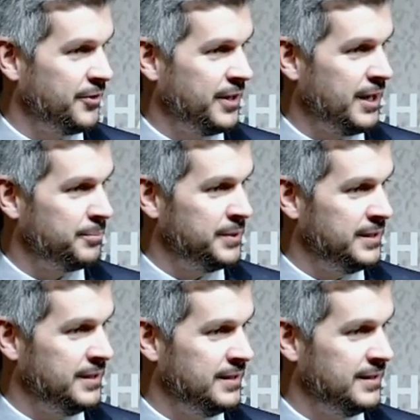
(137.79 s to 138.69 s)
Very
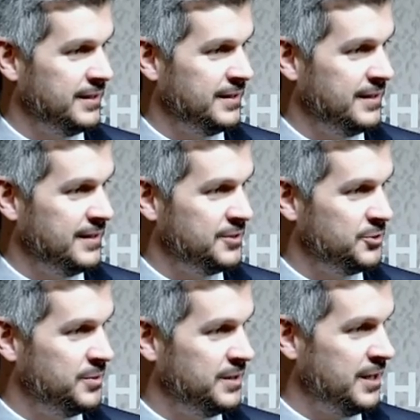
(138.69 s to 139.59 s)
happy
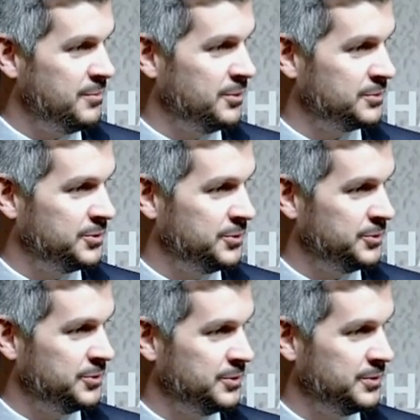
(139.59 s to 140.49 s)
to be able
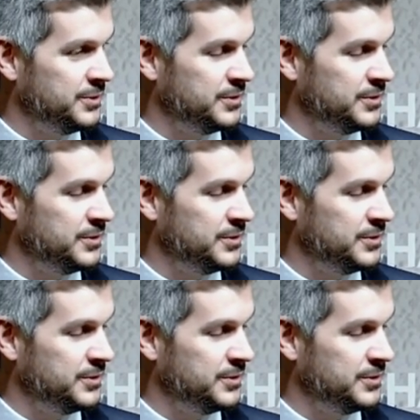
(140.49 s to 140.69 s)
to